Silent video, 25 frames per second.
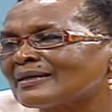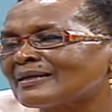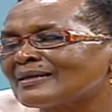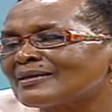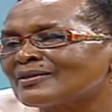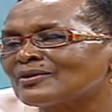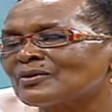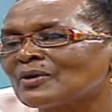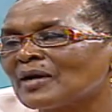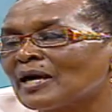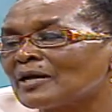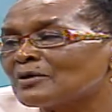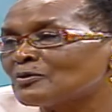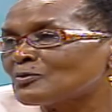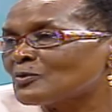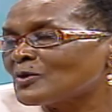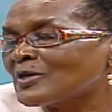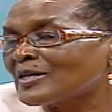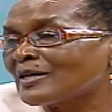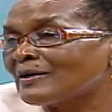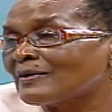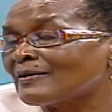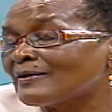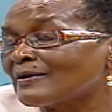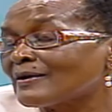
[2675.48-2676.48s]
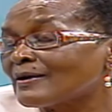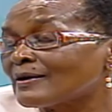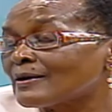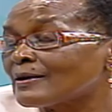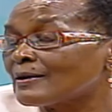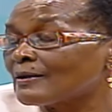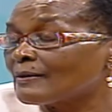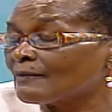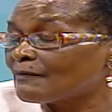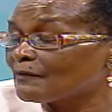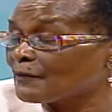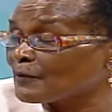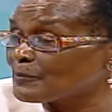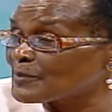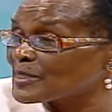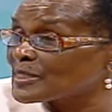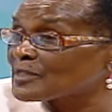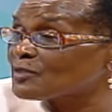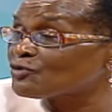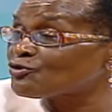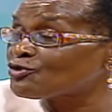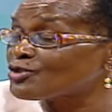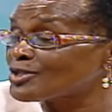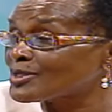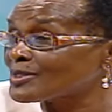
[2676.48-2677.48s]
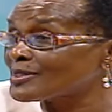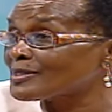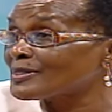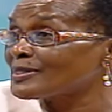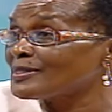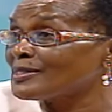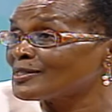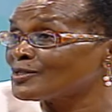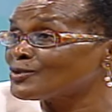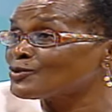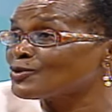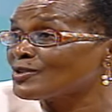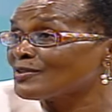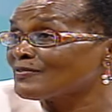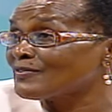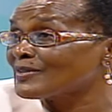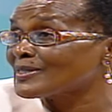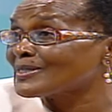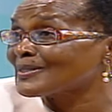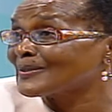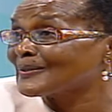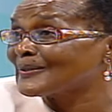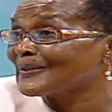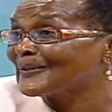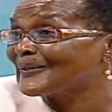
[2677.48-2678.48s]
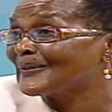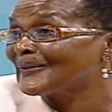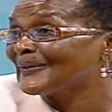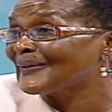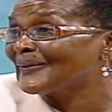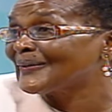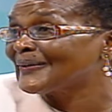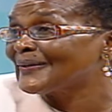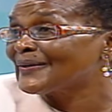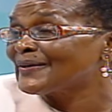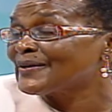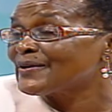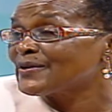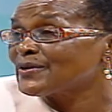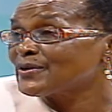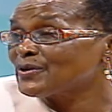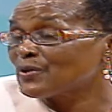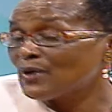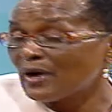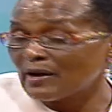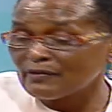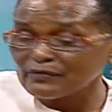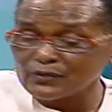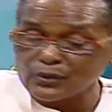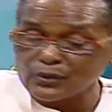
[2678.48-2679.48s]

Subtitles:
You can't walk from the street into the vessel. you have